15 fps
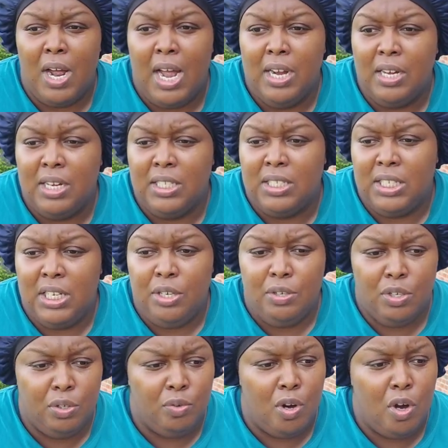I can continue
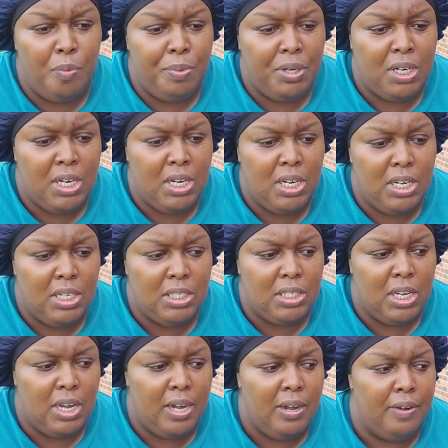to grow because
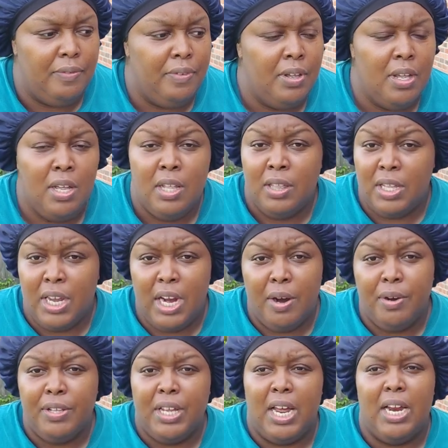of the
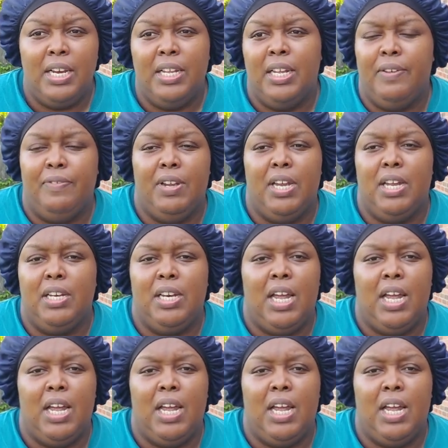area that I live in.